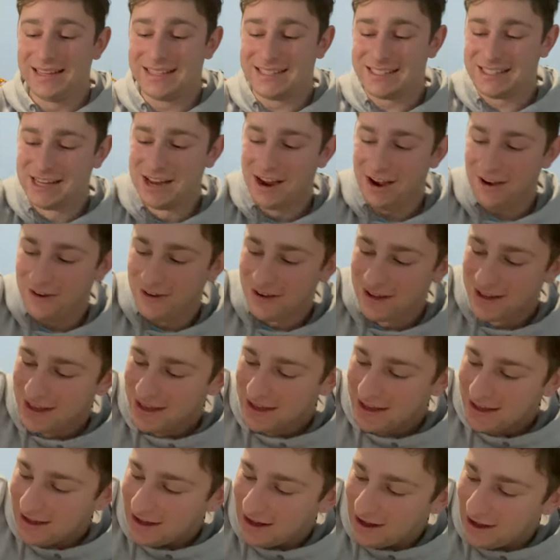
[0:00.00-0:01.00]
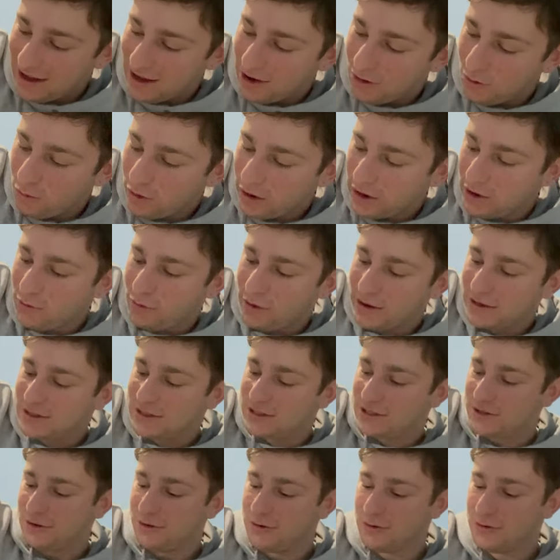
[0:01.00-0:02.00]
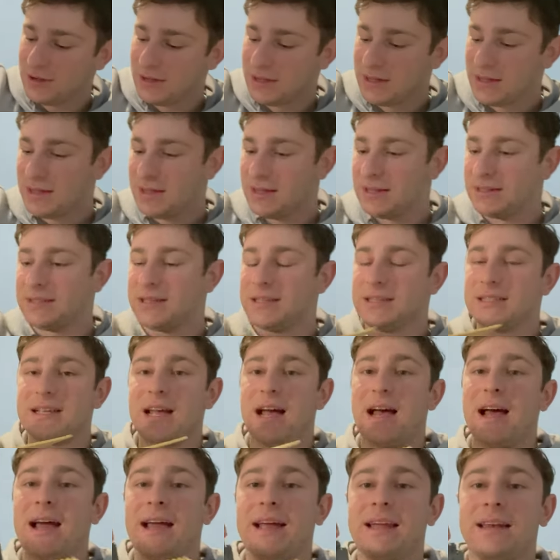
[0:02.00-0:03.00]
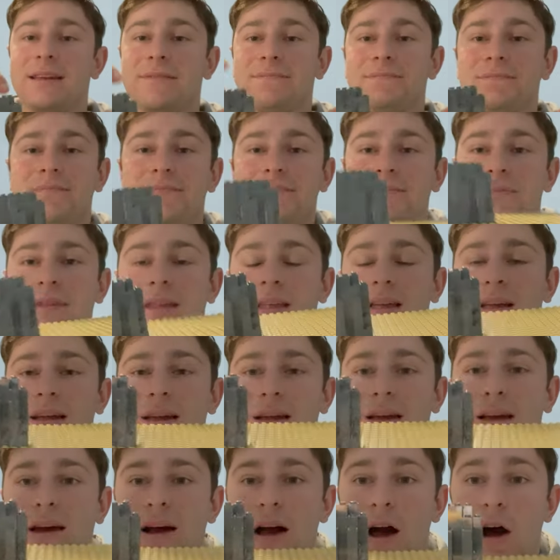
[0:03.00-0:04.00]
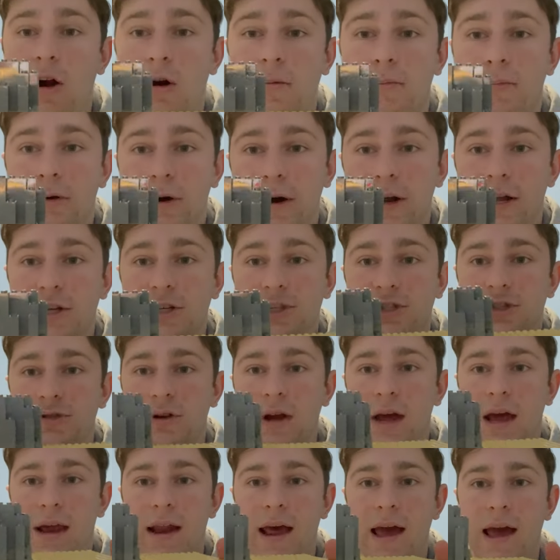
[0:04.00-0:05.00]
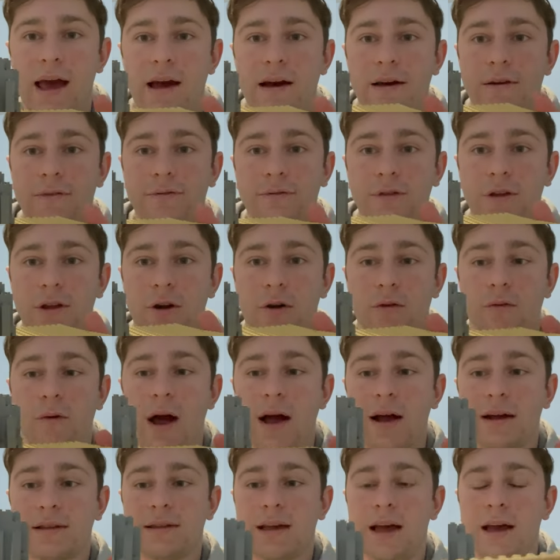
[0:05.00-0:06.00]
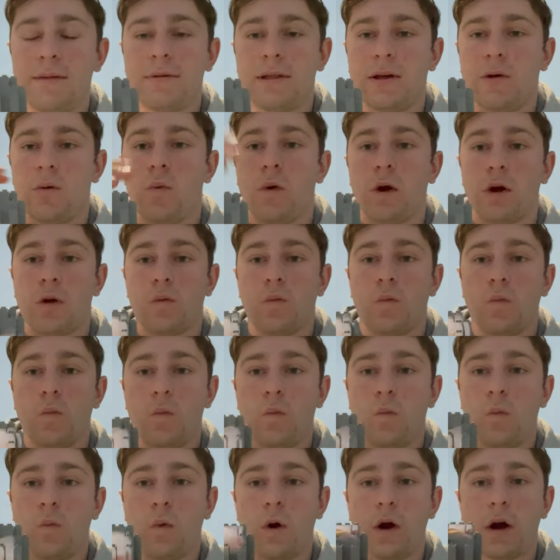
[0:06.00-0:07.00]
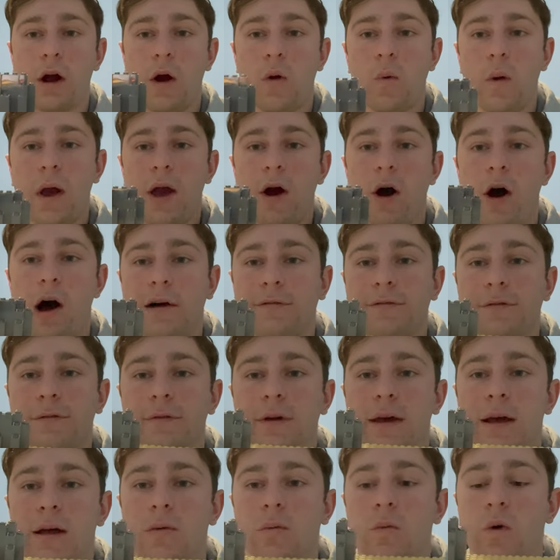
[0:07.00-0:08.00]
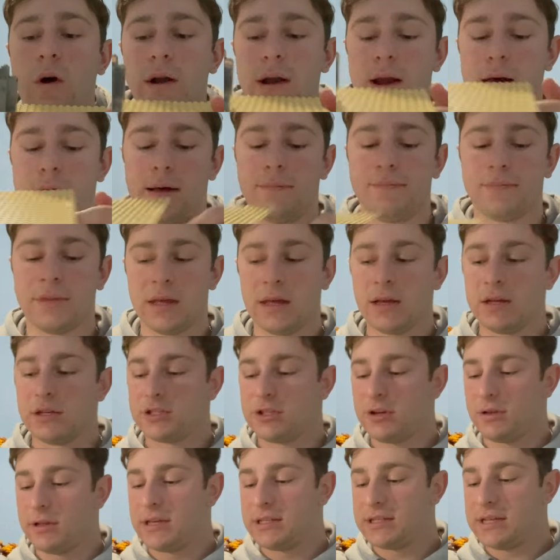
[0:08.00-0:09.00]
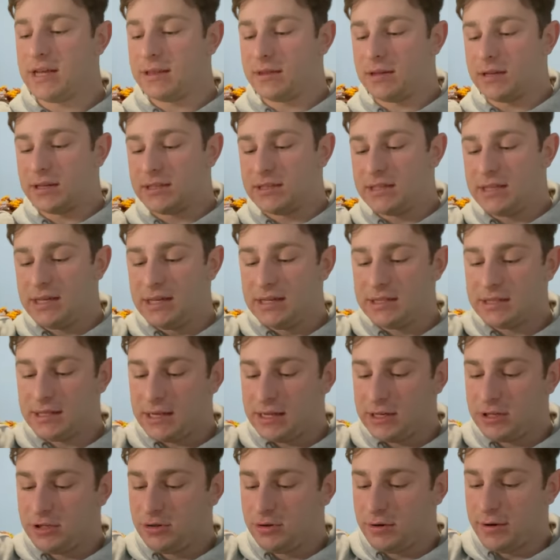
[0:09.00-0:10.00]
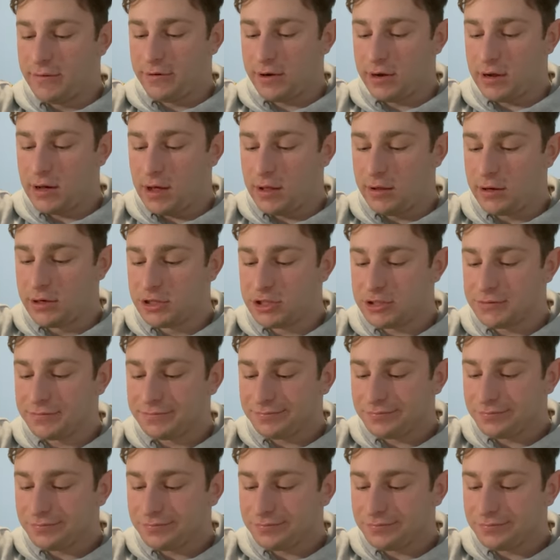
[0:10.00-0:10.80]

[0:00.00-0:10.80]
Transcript: so uh, we're going to design our bridge and have, you know, rock type and then work work our way off of it and whatnot. So they sent us these in two different colors.